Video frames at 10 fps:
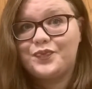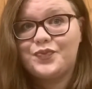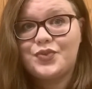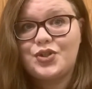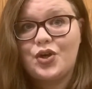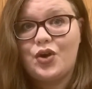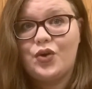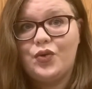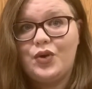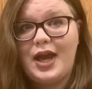
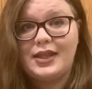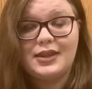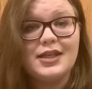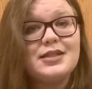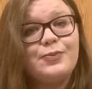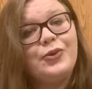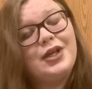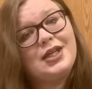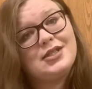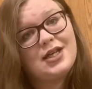So at this
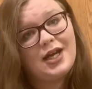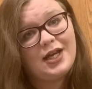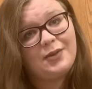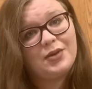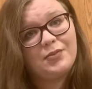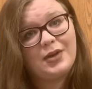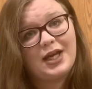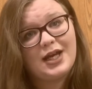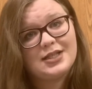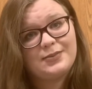point in time, my
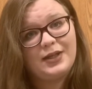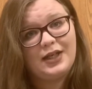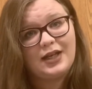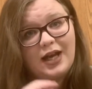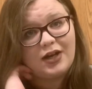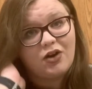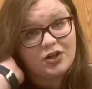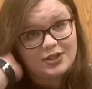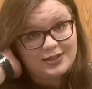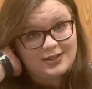husband and I are
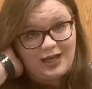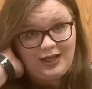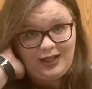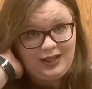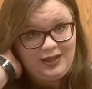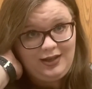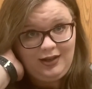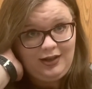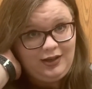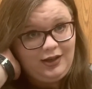deciding
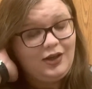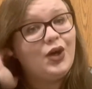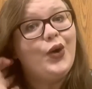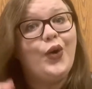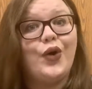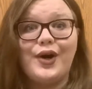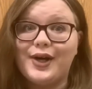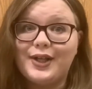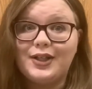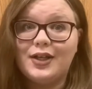
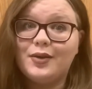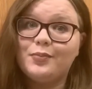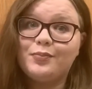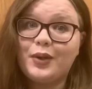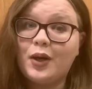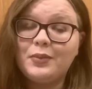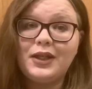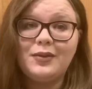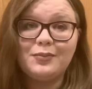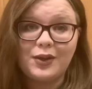on
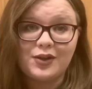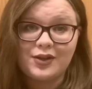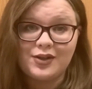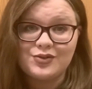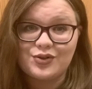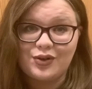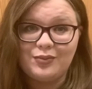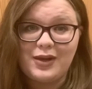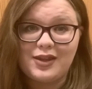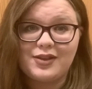permanent birth control
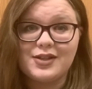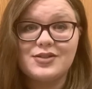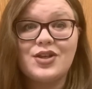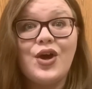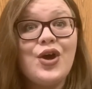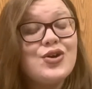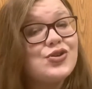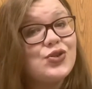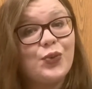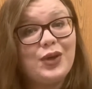methods.
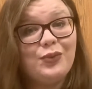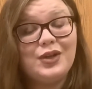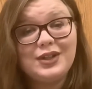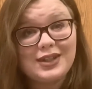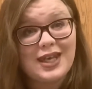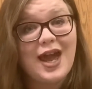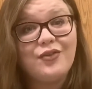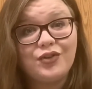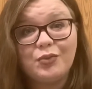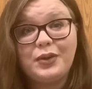So we will
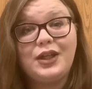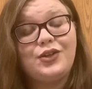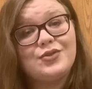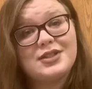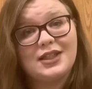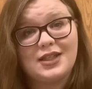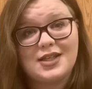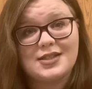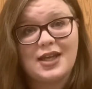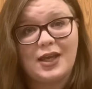never be using
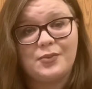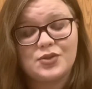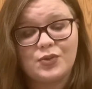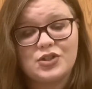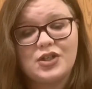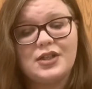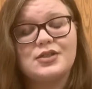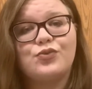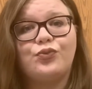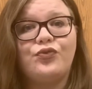these names, which is
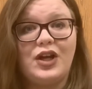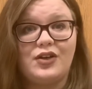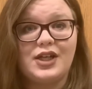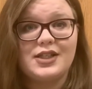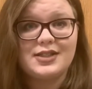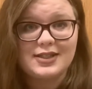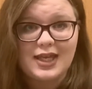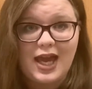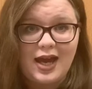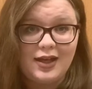very
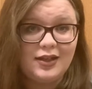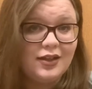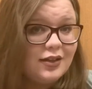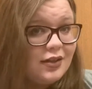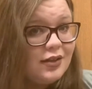sad.